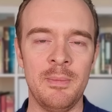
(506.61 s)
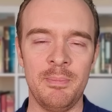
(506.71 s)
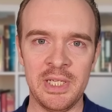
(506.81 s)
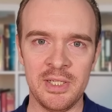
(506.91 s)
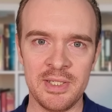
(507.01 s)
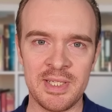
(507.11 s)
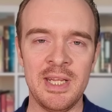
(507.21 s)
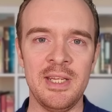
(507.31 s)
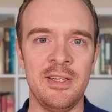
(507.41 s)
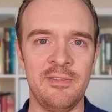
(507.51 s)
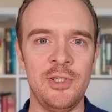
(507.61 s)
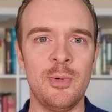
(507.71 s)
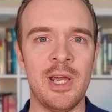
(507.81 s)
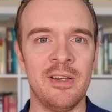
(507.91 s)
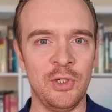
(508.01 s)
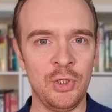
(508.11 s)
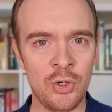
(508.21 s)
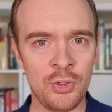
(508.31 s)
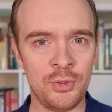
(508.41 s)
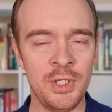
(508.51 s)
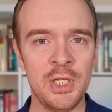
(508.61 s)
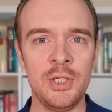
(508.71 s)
because if you have a goal,